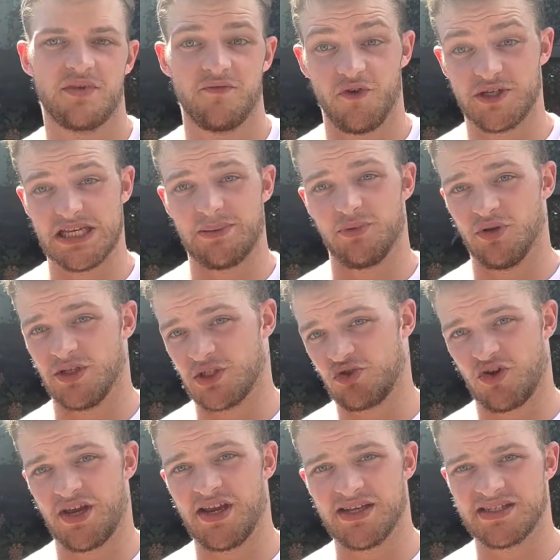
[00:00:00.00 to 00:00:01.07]
For example,
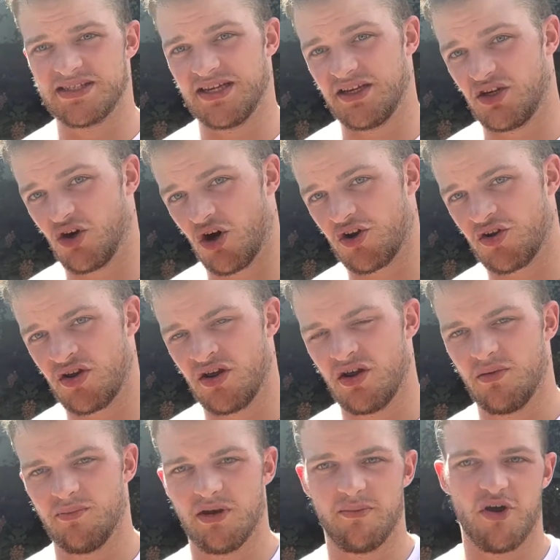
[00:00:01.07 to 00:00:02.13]
Australians say got,
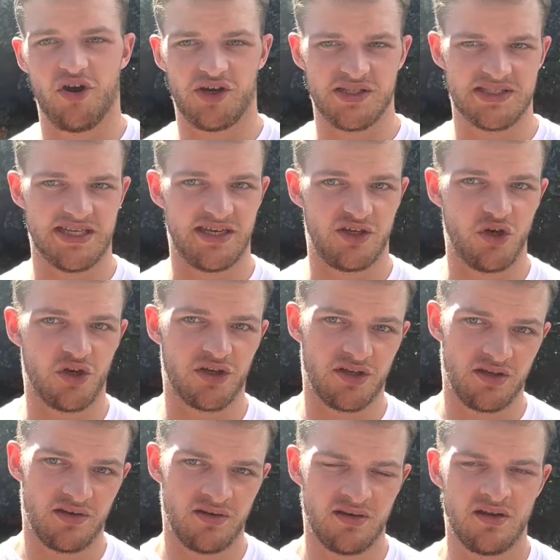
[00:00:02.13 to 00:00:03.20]
but Americans say
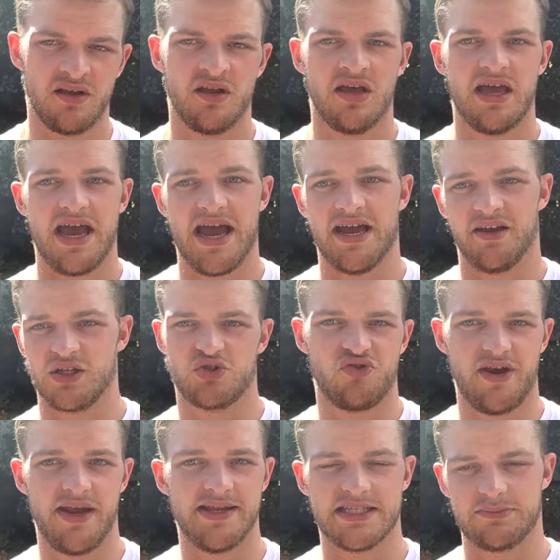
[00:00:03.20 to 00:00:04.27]
gotten. And
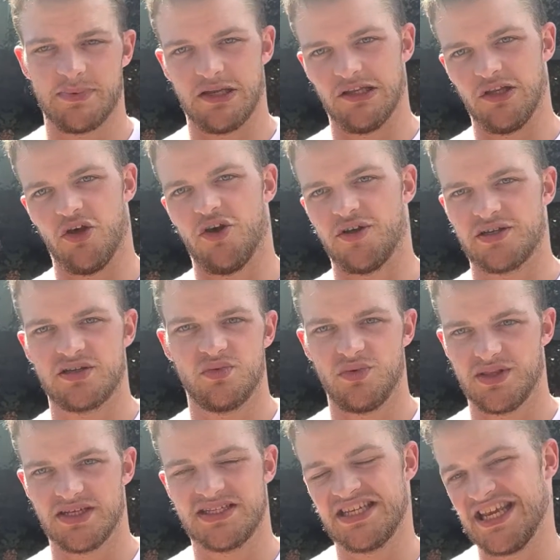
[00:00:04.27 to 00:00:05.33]
Australians spell learnt with
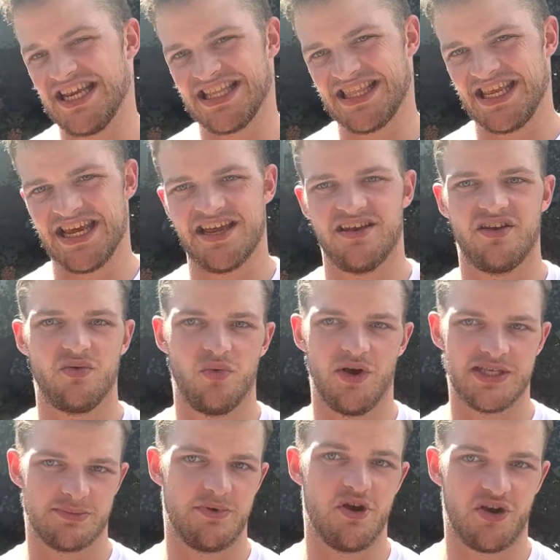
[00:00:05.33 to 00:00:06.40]
a T at the end,
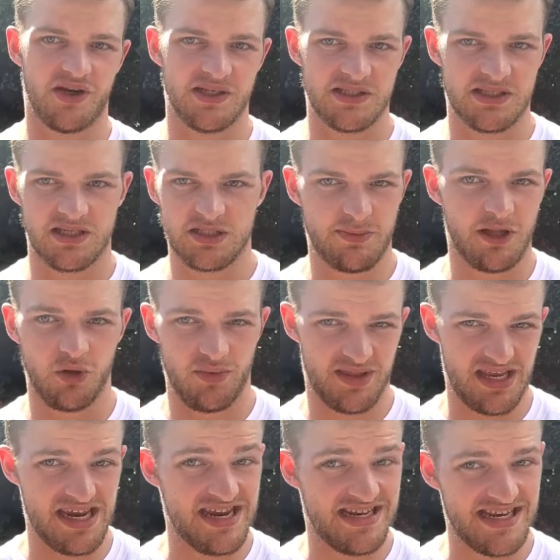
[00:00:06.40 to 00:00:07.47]
whereas Americans spell it
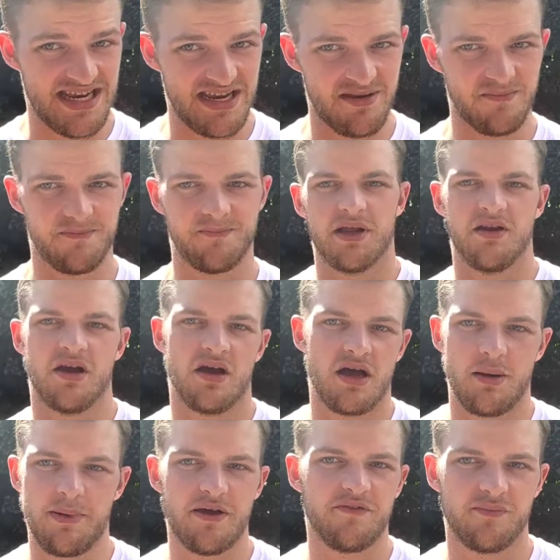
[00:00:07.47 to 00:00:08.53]
with ED. But
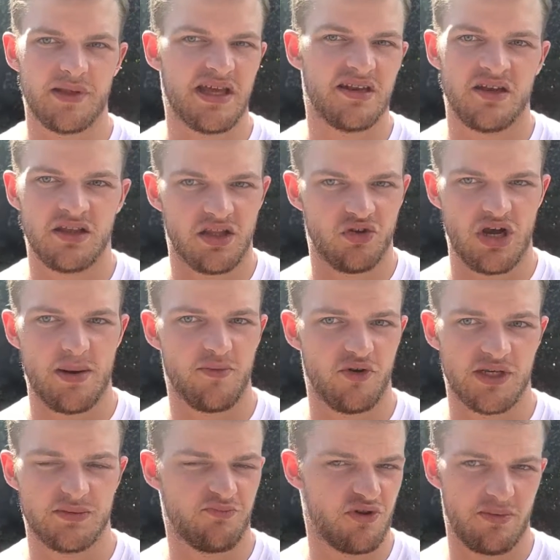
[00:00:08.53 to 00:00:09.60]
apart from that, the grammar
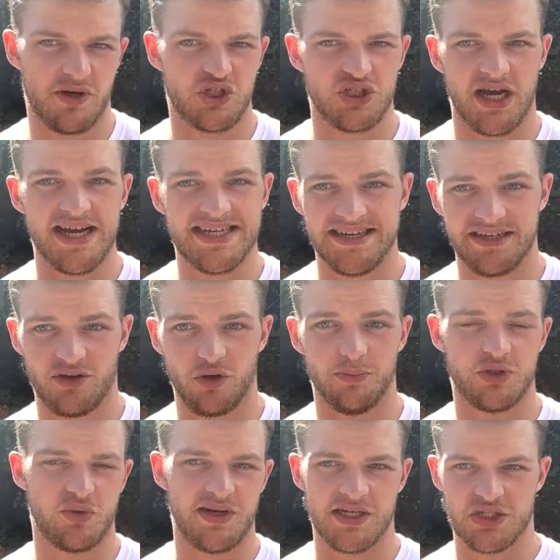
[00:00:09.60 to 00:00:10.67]
is pretty much identical
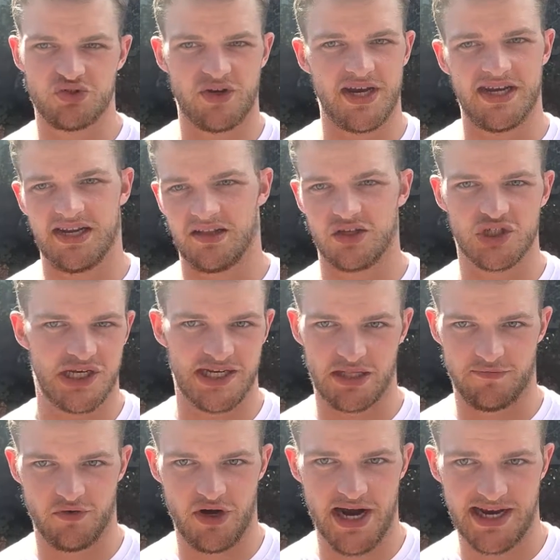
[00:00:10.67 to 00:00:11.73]
between Australian English and other
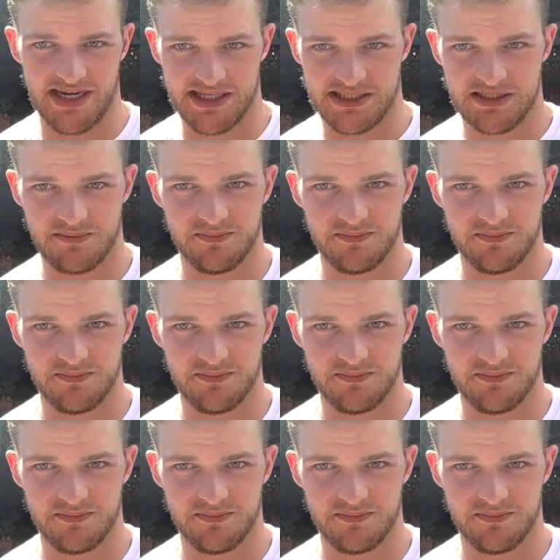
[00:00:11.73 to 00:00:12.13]
varieties.